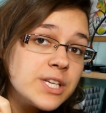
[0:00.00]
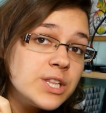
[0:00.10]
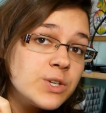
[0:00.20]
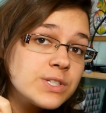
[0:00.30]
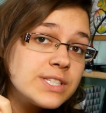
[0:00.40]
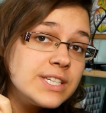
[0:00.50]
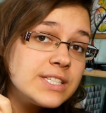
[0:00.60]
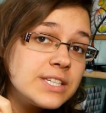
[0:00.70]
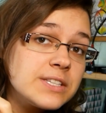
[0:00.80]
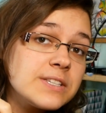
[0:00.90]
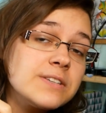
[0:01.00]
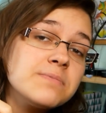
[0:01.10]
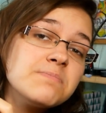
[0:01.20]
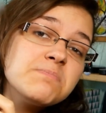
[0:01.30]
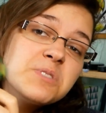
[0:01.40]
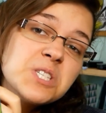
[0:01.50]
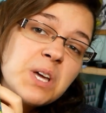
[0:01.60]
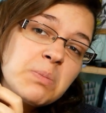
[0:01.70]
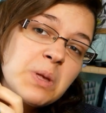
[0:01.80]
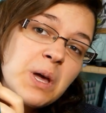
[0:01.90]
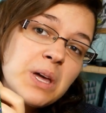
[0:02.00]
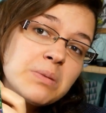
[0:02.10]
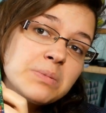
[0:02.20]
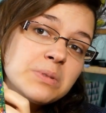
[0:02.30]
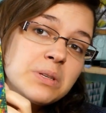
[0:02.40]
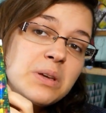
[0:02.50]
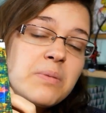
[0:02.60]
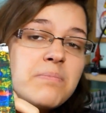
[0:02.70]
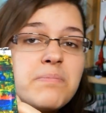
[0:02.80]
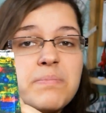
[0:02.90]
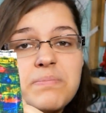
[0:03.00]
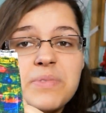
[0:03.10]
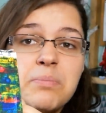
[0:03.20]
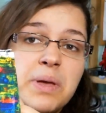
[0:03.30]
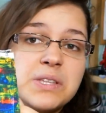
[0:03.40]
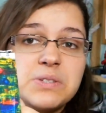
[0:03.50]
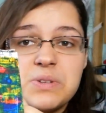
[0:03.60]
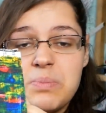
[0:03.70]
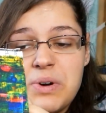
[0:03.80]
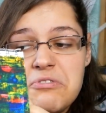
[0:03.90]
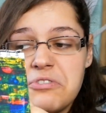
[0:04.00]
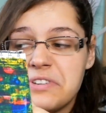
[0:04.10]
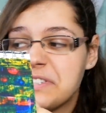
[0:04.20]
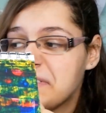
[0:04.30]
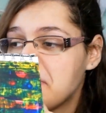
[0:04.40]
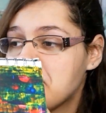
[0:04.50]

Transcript: it looks decent, sometimes depends on your preference.